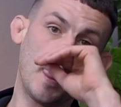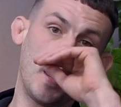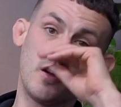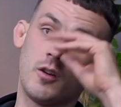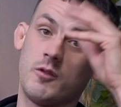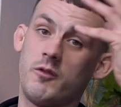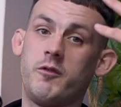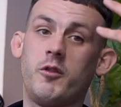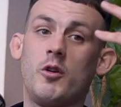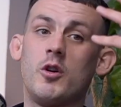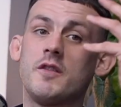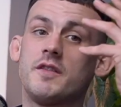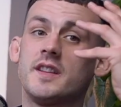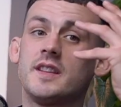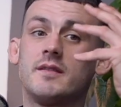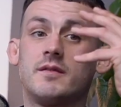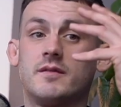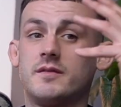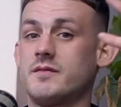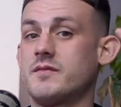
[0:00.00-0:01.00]
5 to
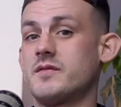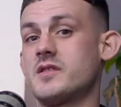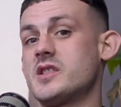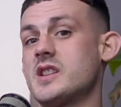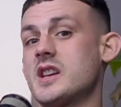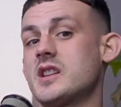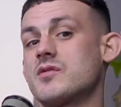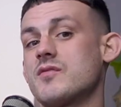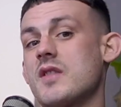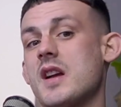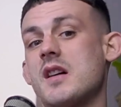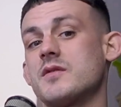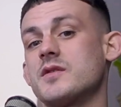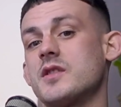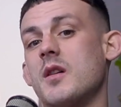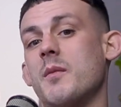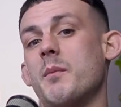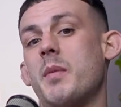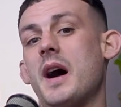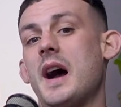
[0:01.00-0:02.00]
6 rounds
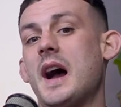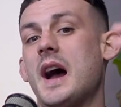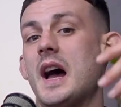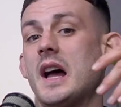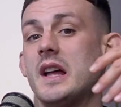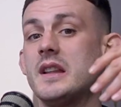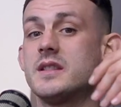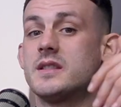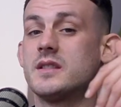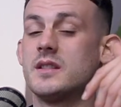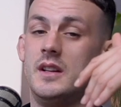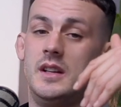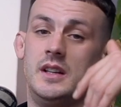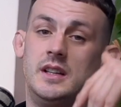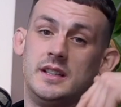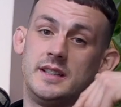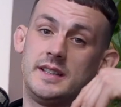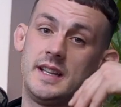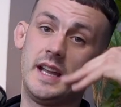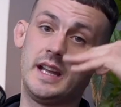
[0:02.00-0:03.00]
on pads,
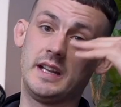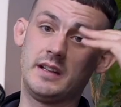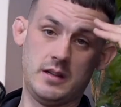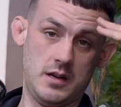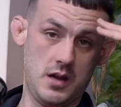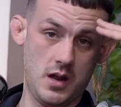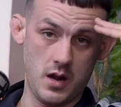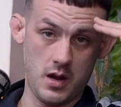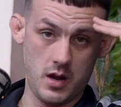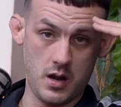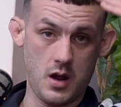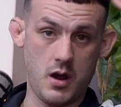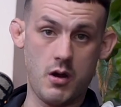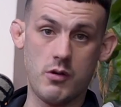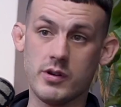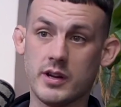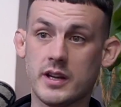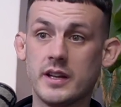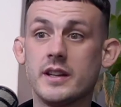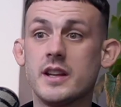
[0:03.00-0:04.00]
then a load
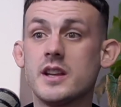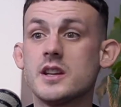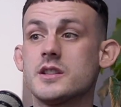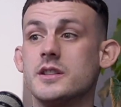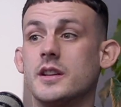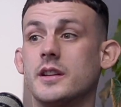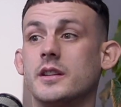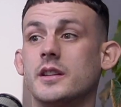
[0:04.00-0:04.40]
of conditioning.